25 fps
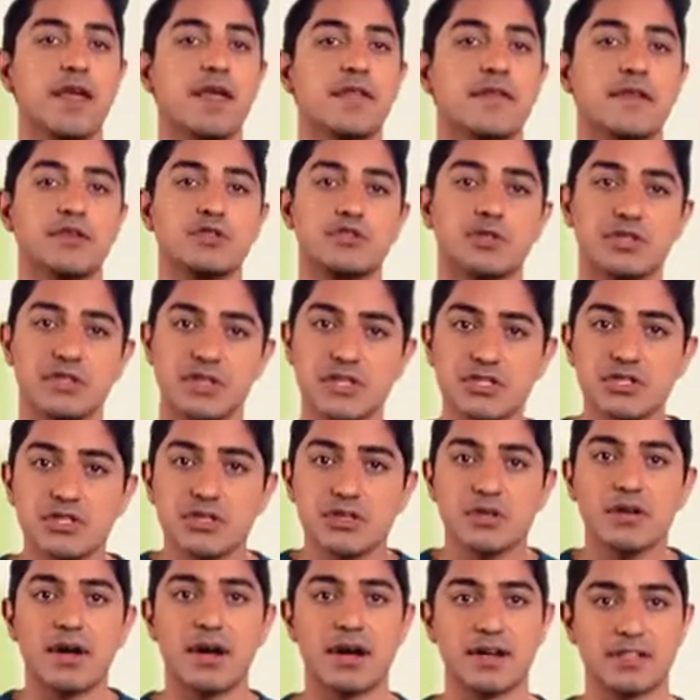The
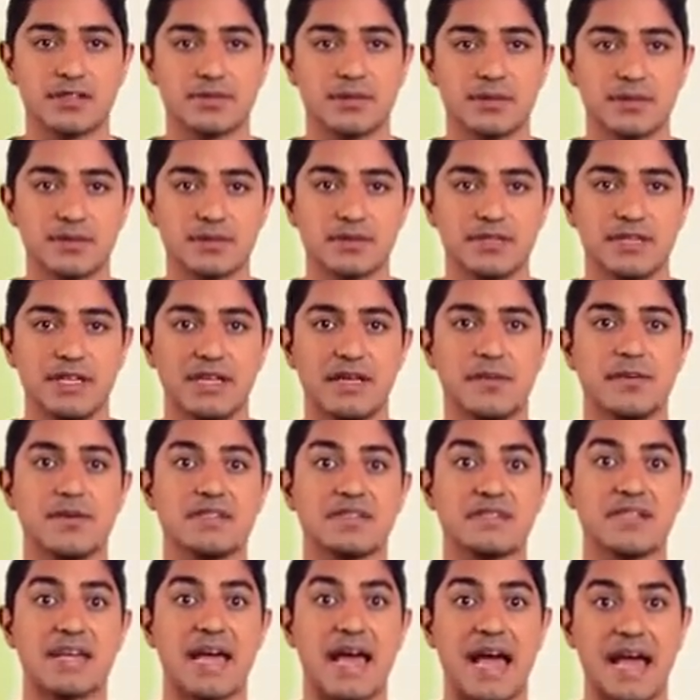traditional hospital team
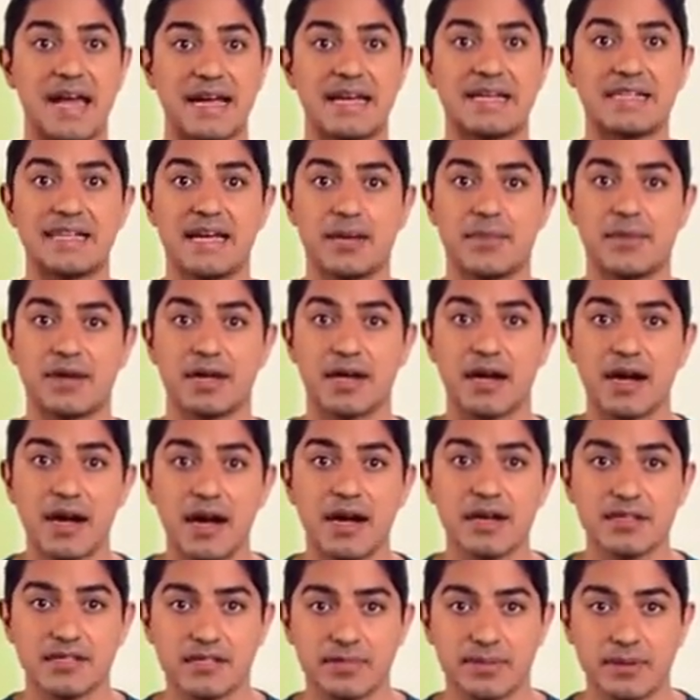is an academic
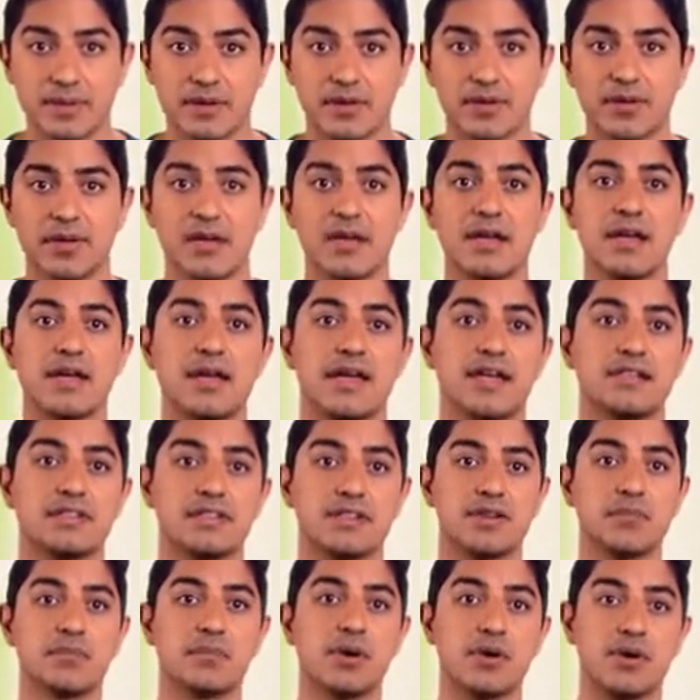hospital. It's
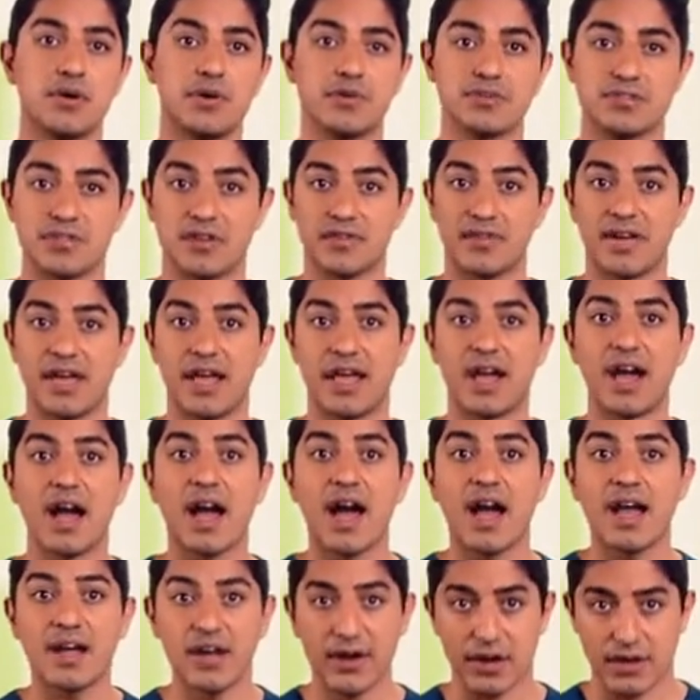composed of a
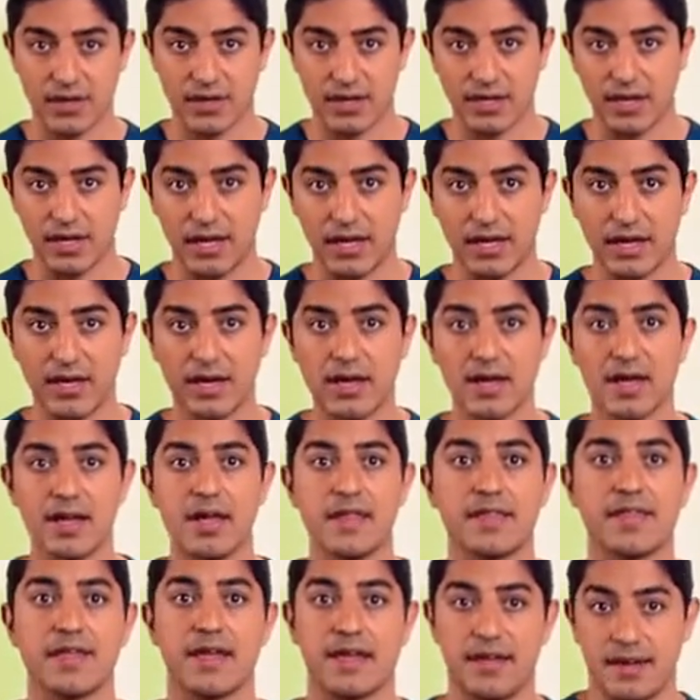hierarchy,
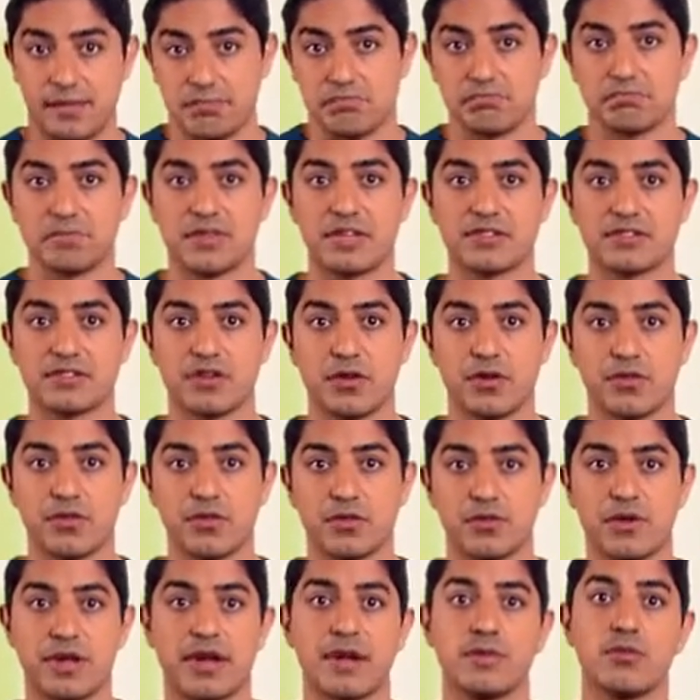and let's go
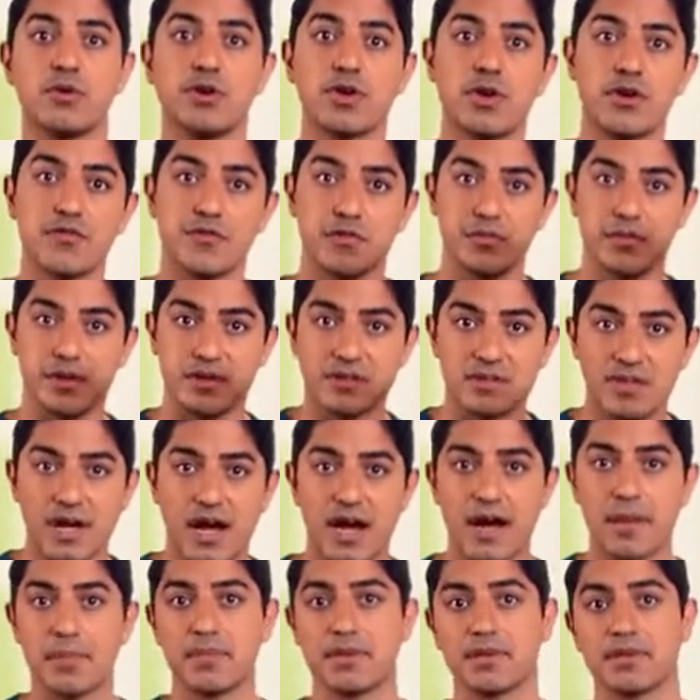through it. And we'll go from the
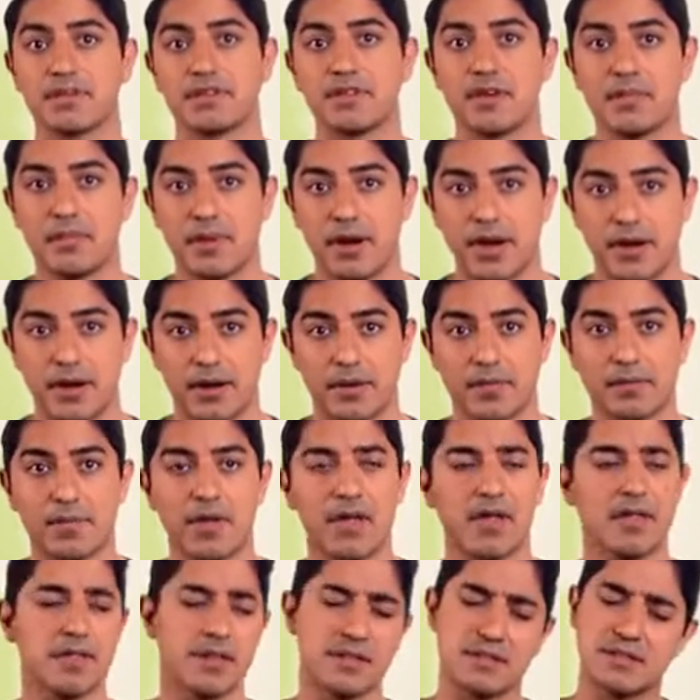top to bottom.
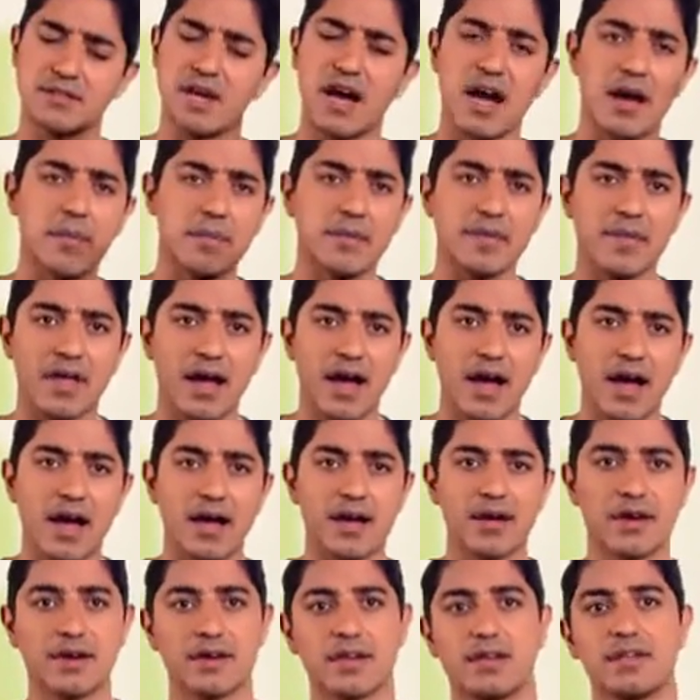The top of the
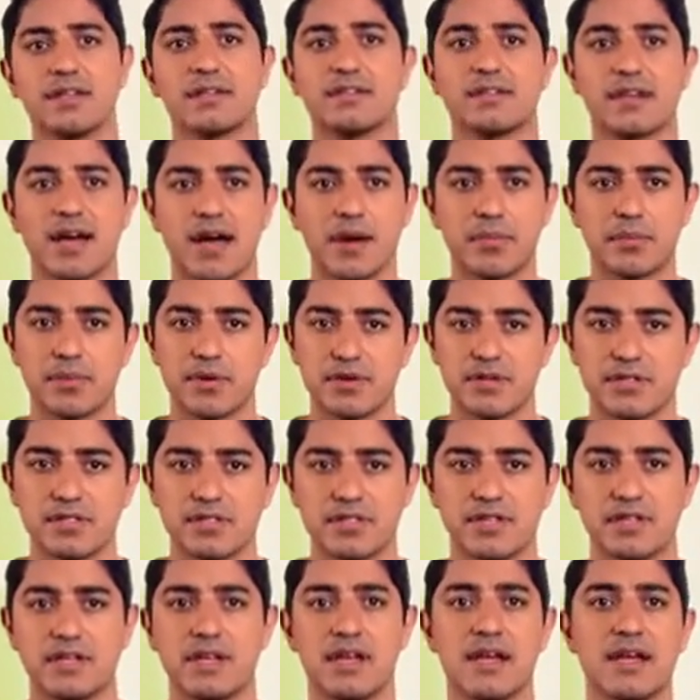hierarchy, the top
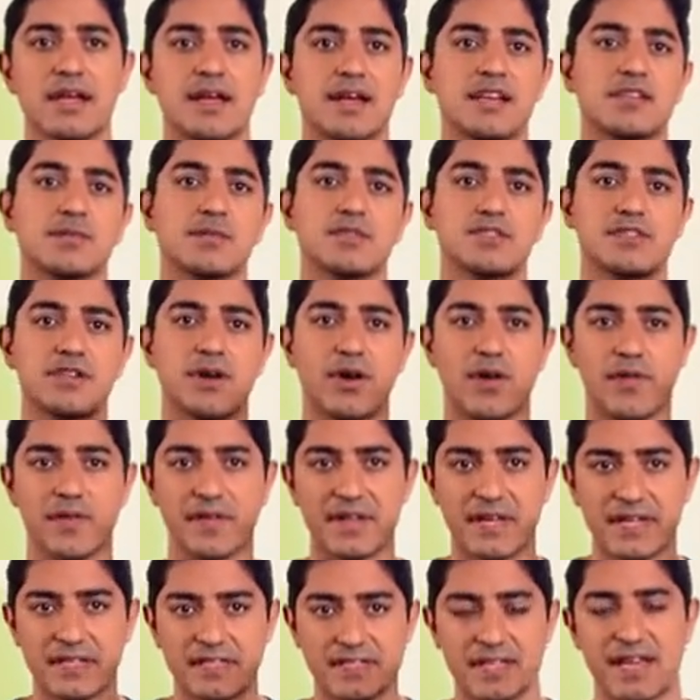person, is what's called
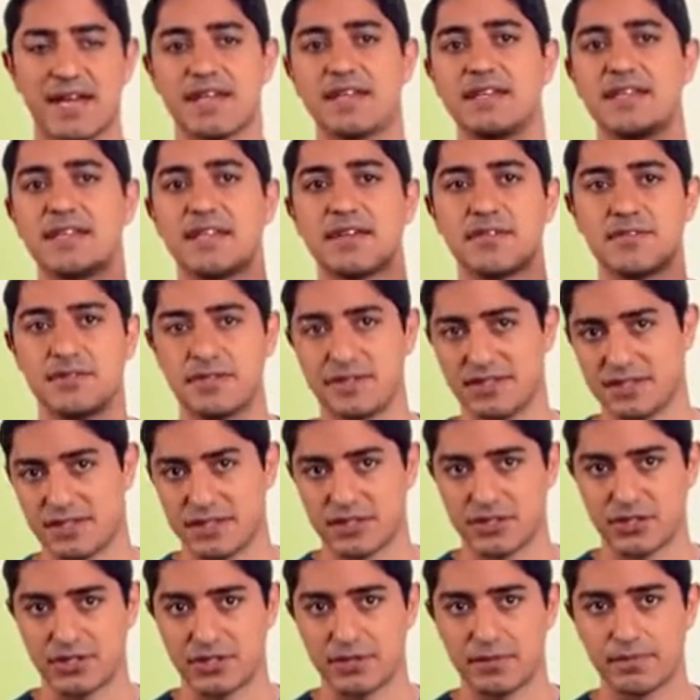the attending
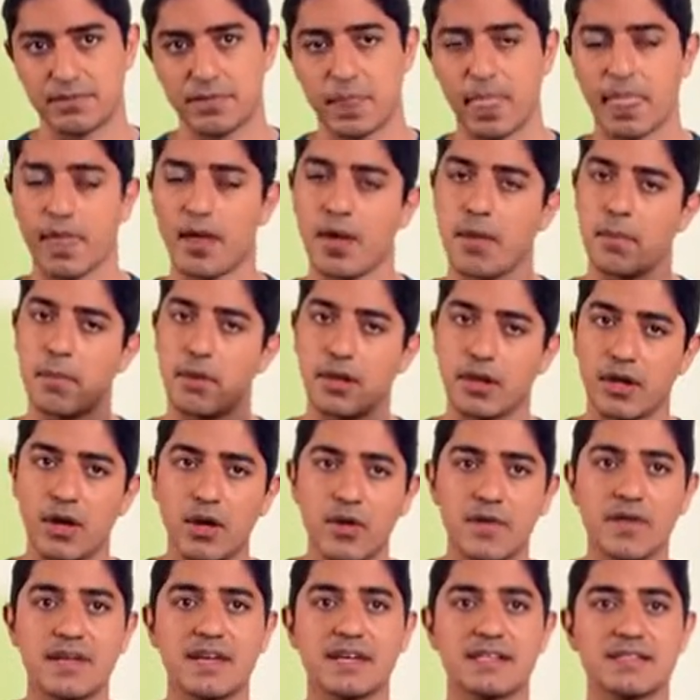physician.
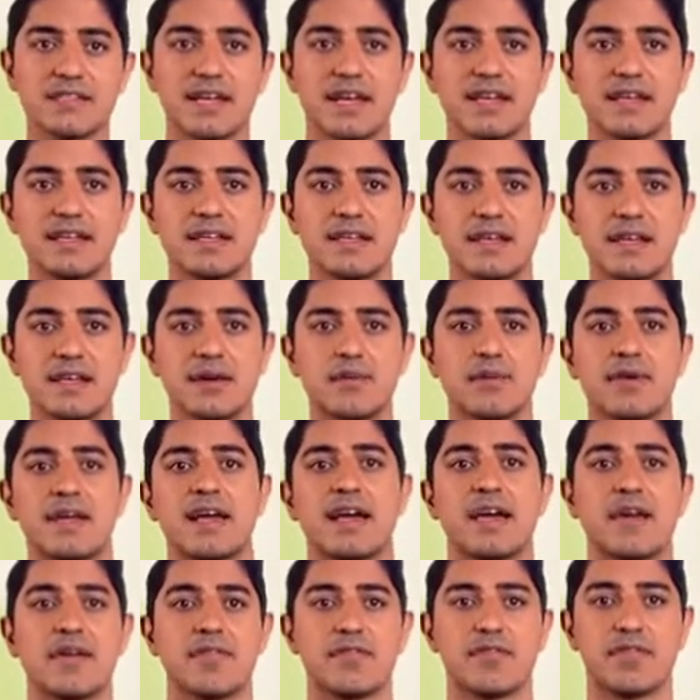Below the attending, we
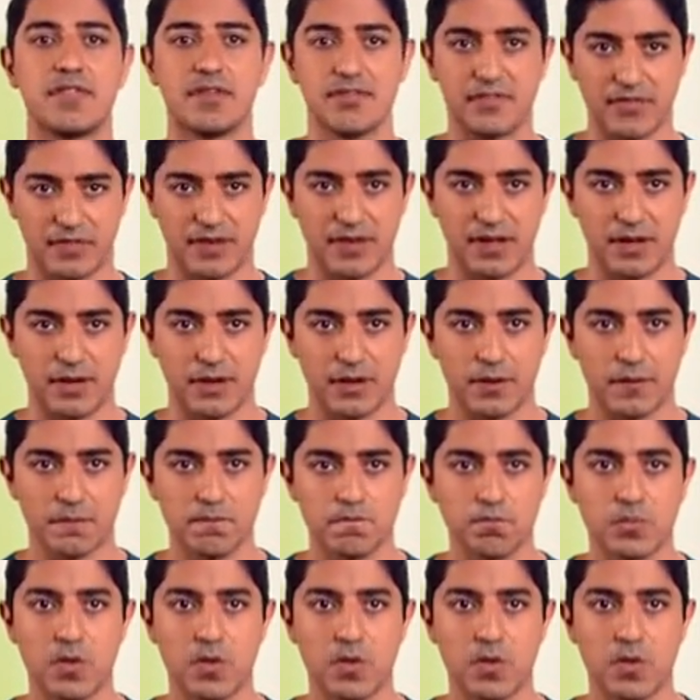have the fellow.